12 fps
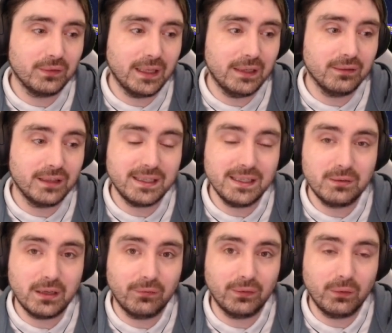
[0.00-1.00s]
then this is
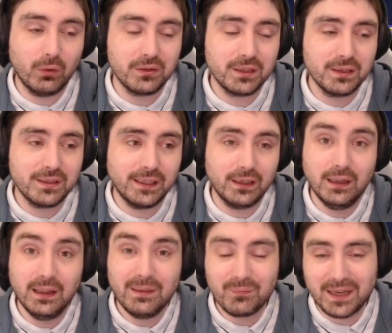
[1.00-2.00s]
definitely one to consider
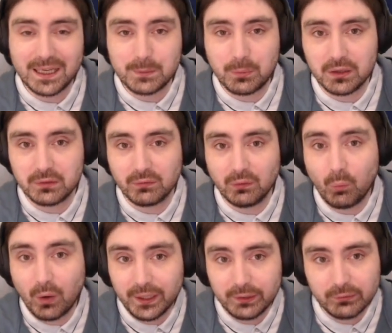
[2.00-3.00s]
as part of a
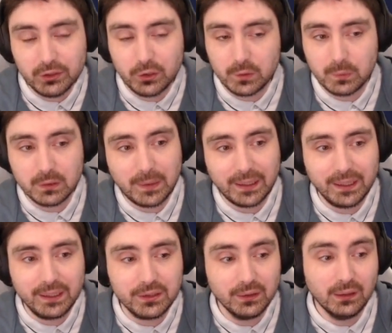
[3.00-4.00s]
wider inducements
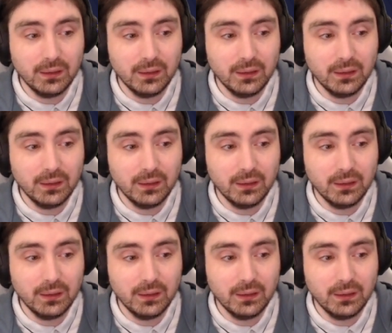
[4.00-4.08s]
package.